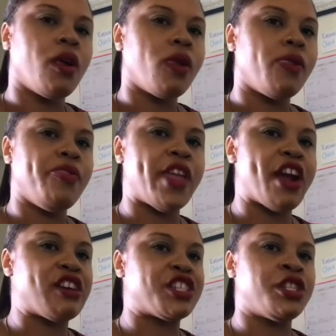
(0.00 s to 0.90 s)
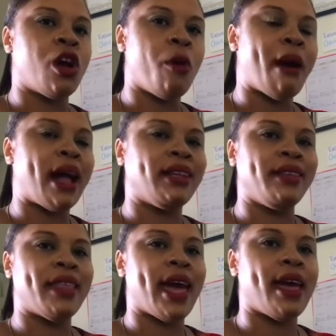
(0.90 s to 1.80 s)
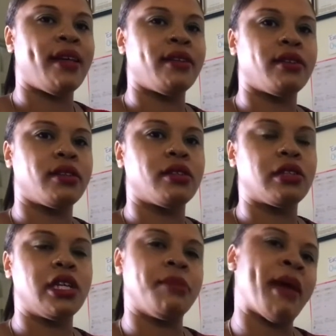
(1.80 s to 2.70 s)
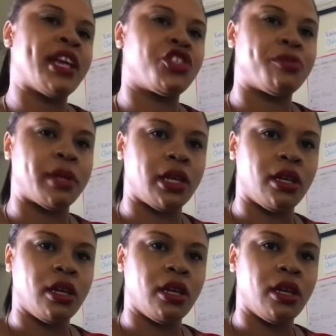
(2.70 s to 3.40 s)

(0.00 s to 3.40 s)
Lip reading: there's nobody that could match me.